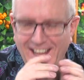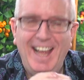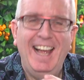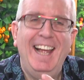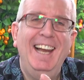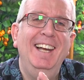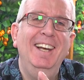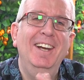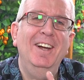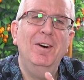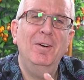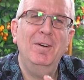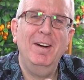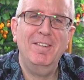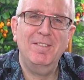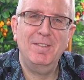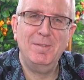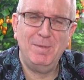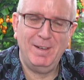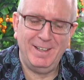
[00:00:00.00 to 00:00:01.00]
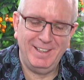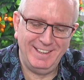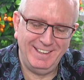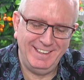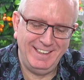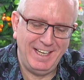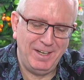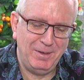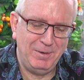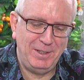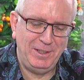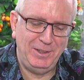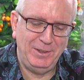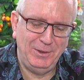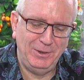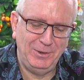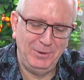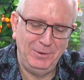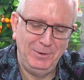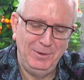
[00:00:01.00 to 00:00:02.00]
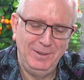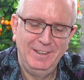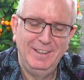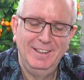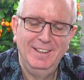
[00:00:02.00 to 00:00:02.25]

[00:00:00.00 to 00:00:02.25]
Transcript: Hello everybody, how are you?